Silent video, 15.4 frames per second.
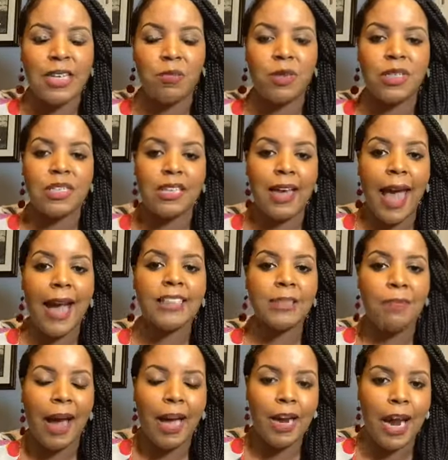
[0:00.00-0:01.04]
It was
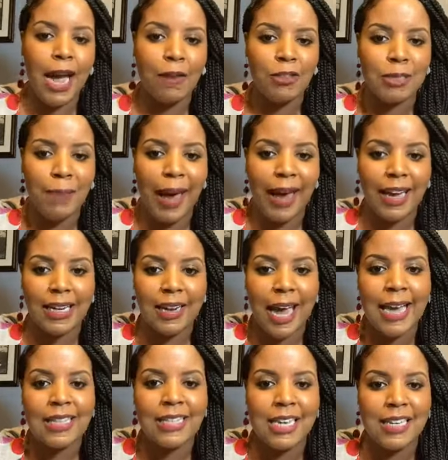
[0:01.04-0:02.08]
enacted by Congress back in
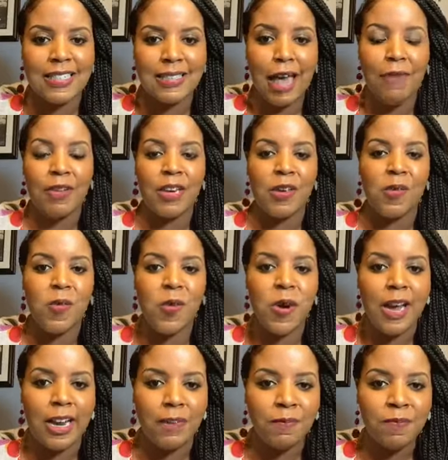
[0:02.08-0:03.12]
1971.